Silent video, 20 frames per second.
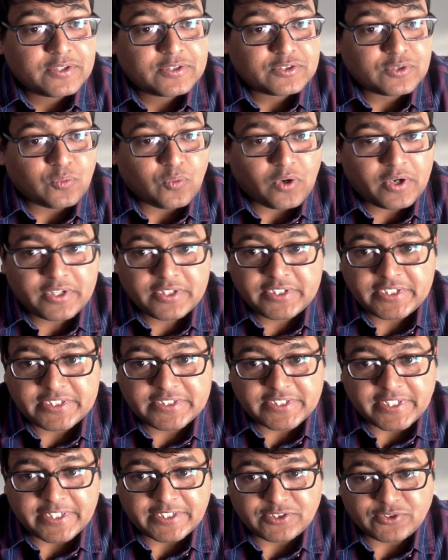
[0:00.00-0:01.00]
So what are
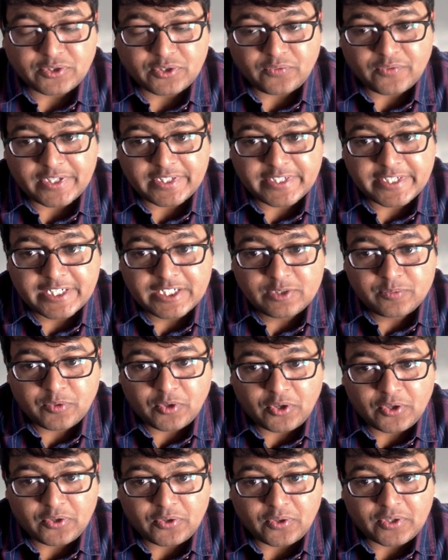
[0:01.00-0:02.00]
these guys doing? Well, Kilt
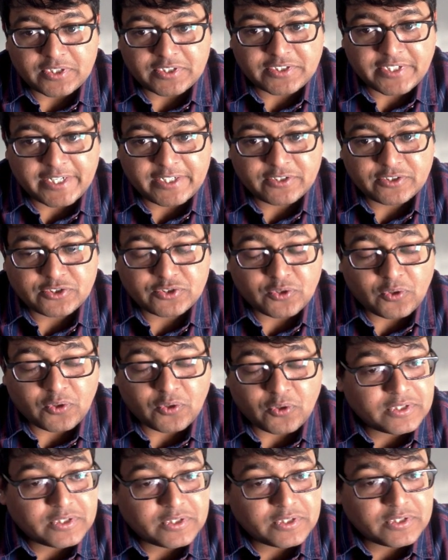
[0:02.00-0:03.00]
Protocol is trying to
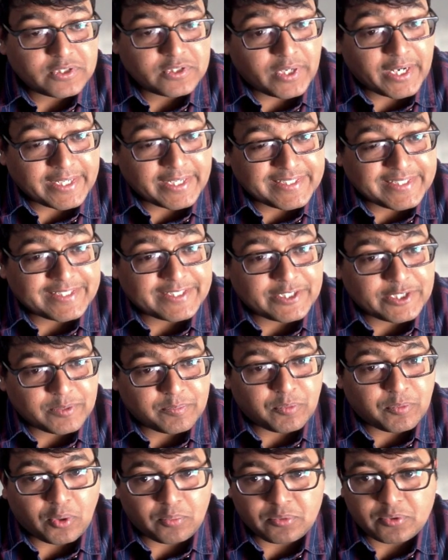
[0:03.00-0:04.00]
solve this whole identity
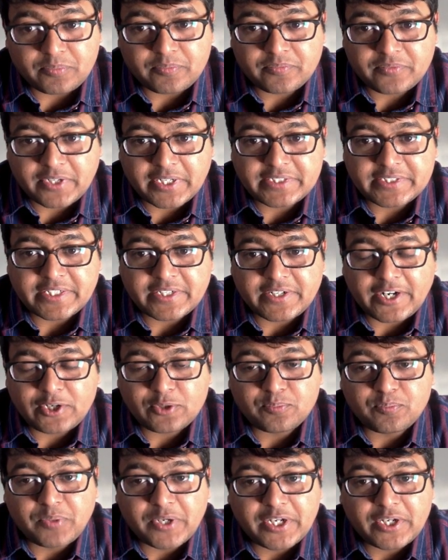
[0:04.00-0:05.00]
problem, right? They're
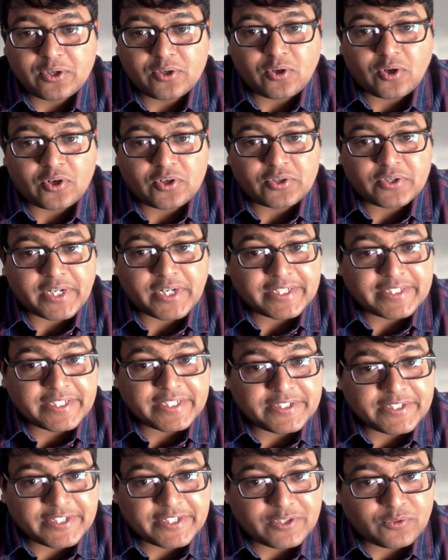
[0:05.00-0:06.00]
trying to bring all your
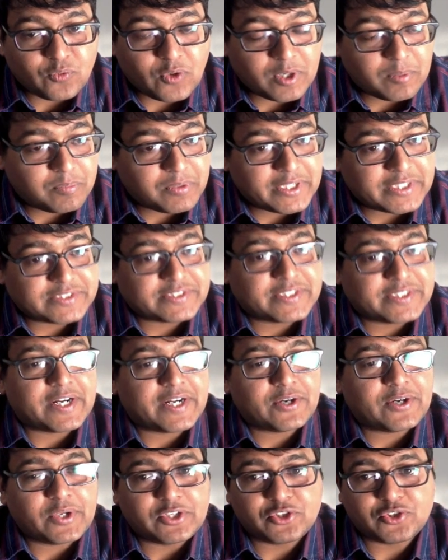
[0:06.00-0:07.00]
identity in one place. They're
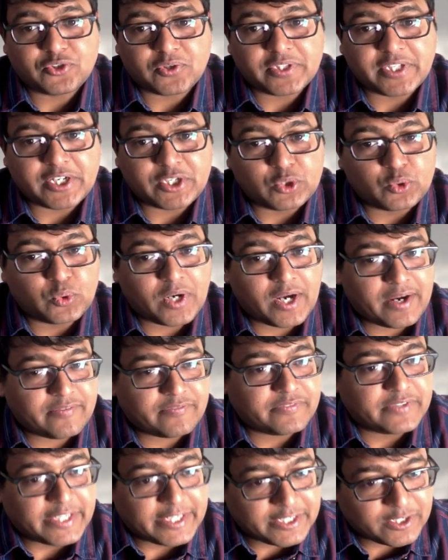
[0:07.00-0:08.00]
trying to ensure that you
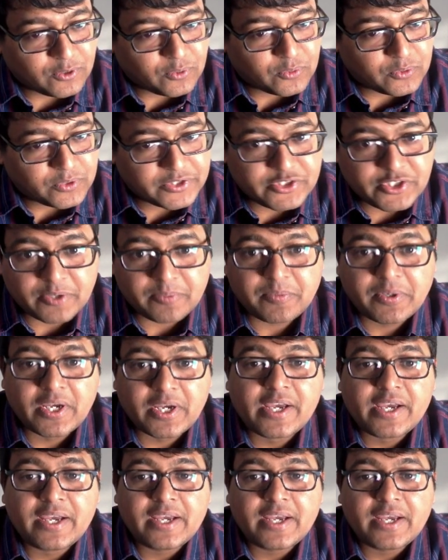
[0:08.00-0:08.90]
have data ownership.